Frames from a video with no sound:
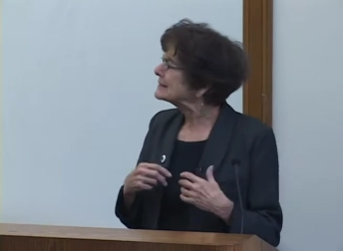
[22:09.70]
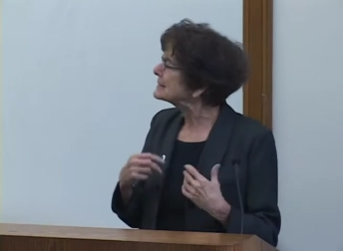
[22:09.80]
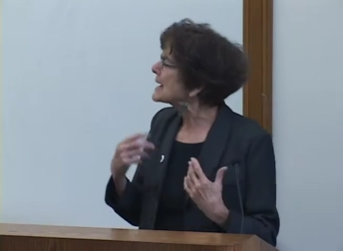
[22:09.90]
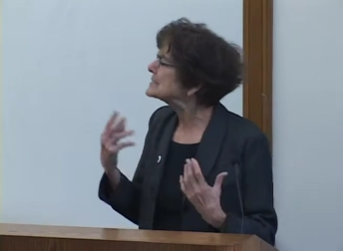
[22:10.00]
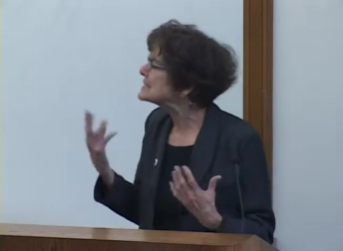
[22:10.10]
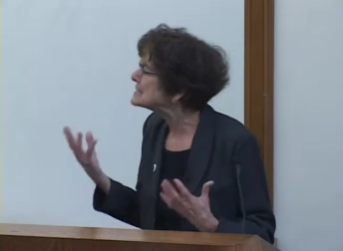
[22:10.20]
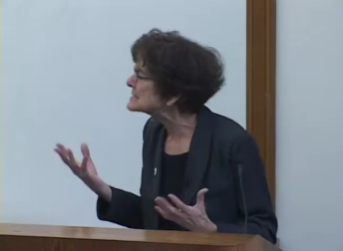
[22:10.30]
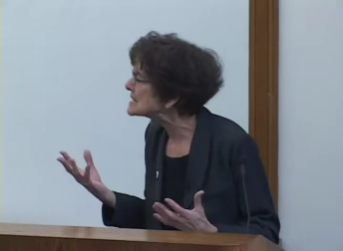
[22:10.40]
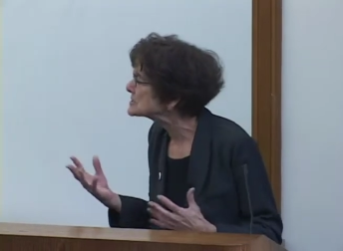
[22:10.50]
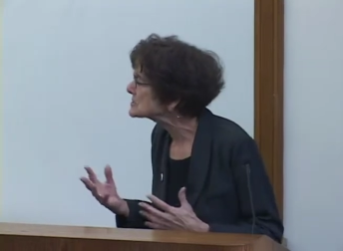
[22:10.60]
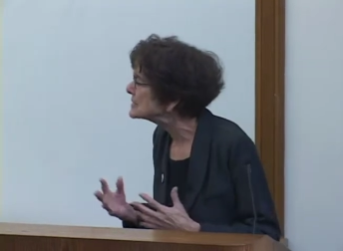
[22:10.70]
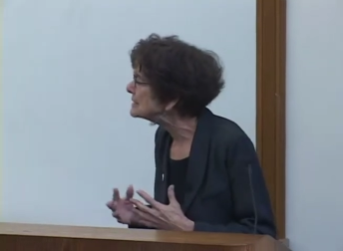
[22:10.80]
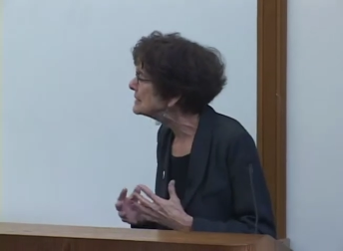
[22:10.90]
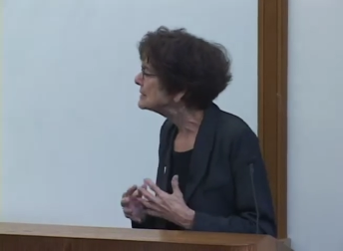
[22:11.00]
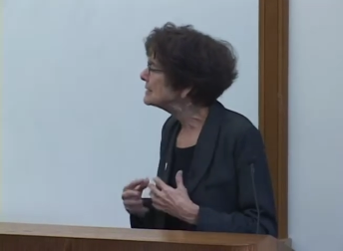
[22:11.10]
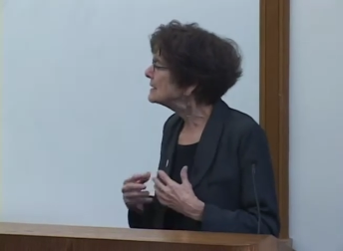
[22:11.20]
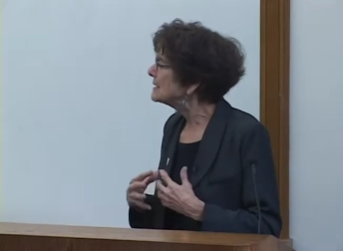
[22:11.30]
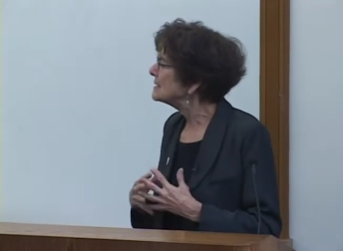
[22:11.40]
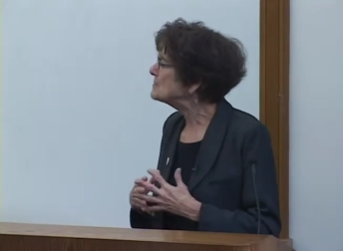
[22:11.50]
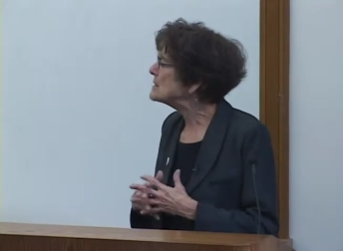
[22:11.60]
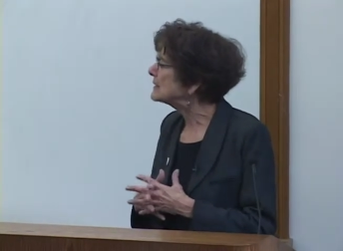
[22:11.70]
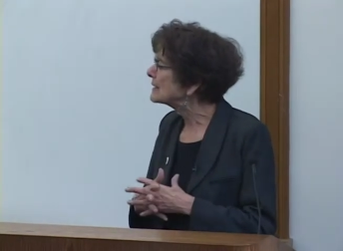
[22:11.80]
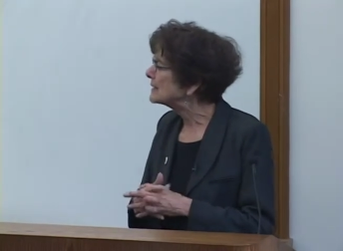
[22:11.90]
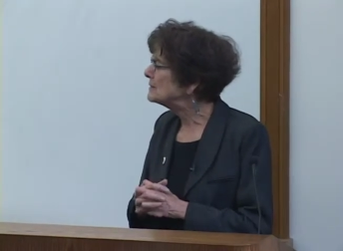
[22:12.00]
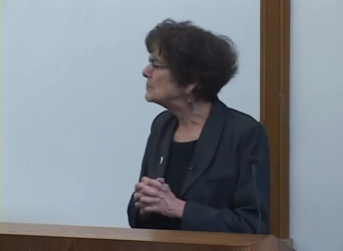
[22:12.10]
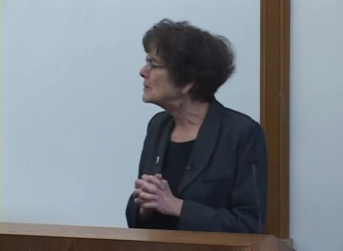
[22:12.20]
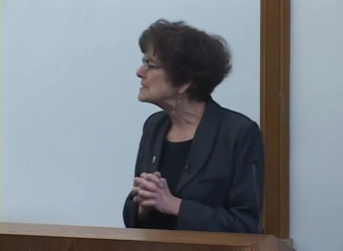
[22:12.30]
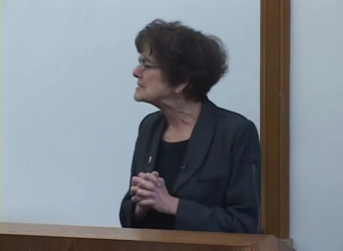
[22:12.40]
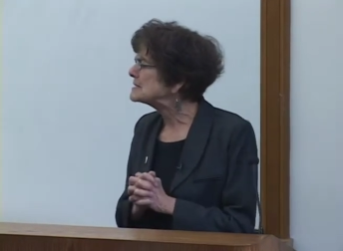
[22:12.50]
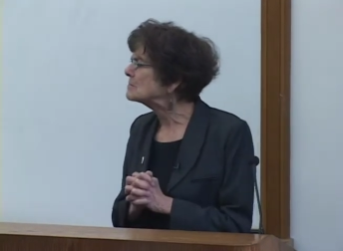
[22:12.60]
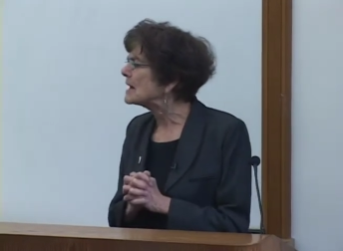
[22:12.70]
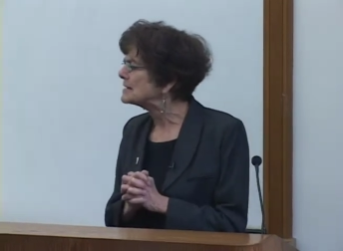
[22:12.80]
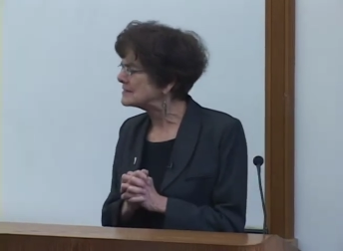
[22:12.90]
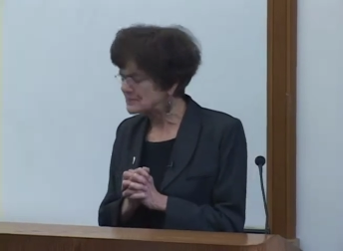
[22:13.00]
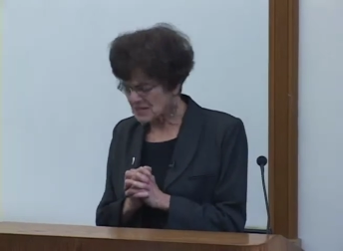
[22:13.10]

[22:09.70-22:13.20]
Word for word: 19th century America was some kind of